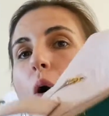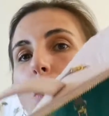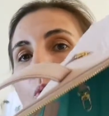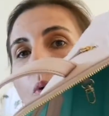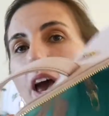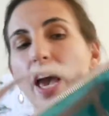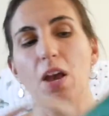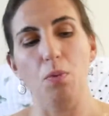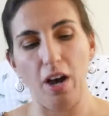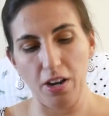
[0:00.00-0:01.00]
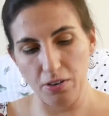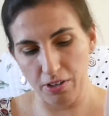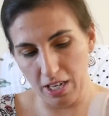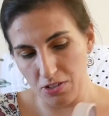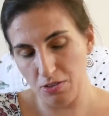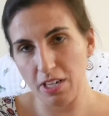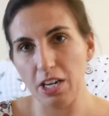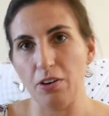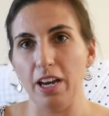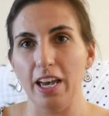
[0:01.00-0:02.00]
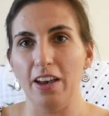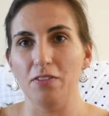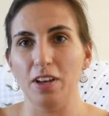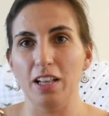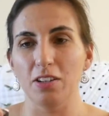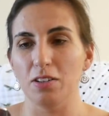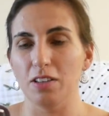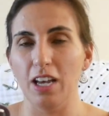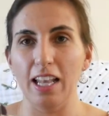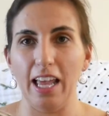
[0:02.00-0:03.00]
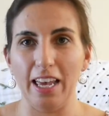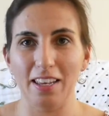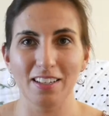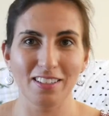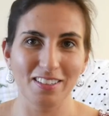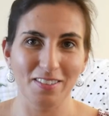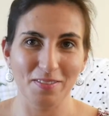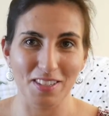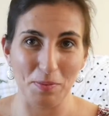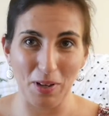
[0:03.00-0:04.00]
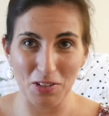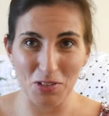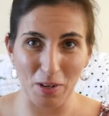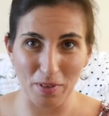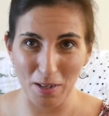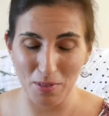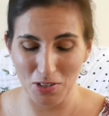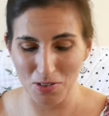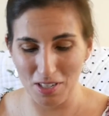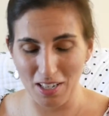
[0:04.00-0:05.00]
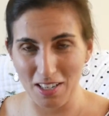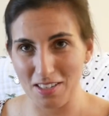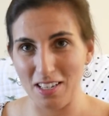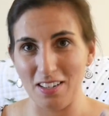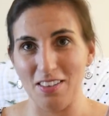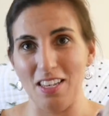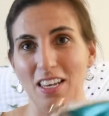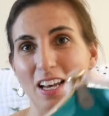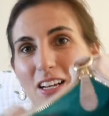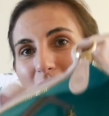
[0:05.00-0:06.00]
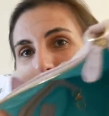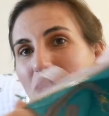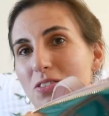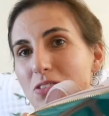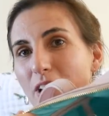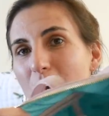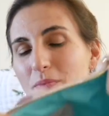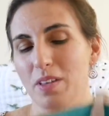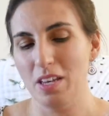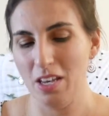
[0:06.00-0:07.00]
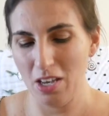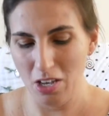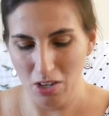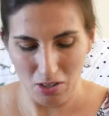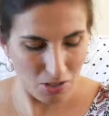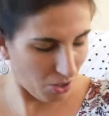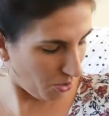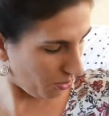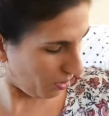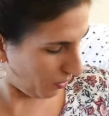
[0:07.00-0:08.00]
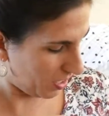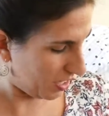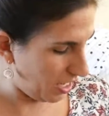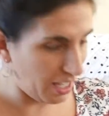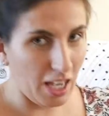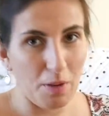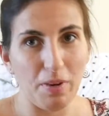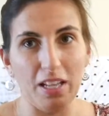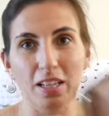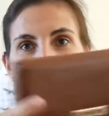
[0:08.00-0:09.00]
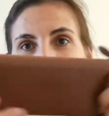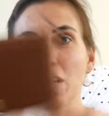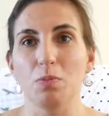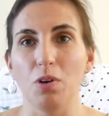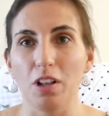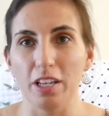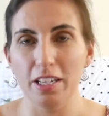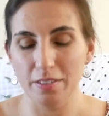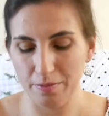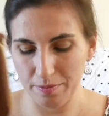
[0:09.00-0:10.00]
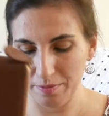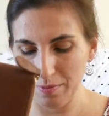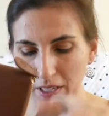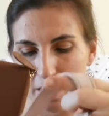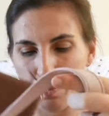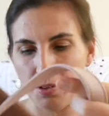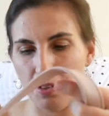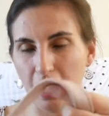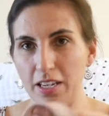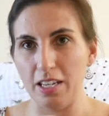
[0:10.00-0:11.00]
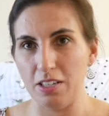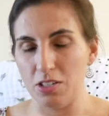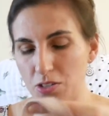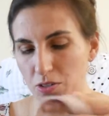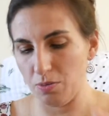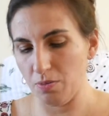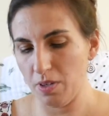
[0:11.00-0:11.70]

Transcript: way wider. Okay, so in here I have a little lilac seatbelt strap that I've been using instead of the leather strap. So if I take out my Lily Jade wallet and I put that into